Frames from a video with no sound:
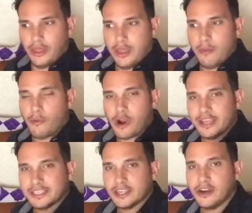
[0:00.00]
the more I
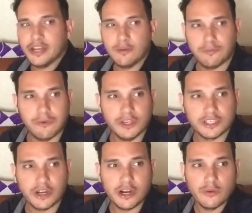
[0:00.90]
started, we
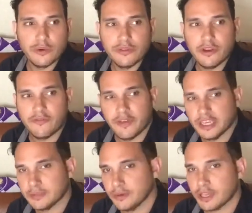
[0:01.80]
started with no
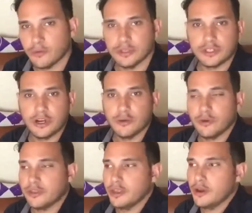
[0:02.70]
Facebook, and we started
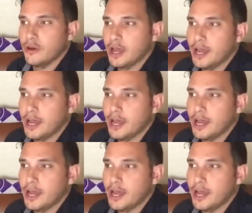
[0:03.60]
with no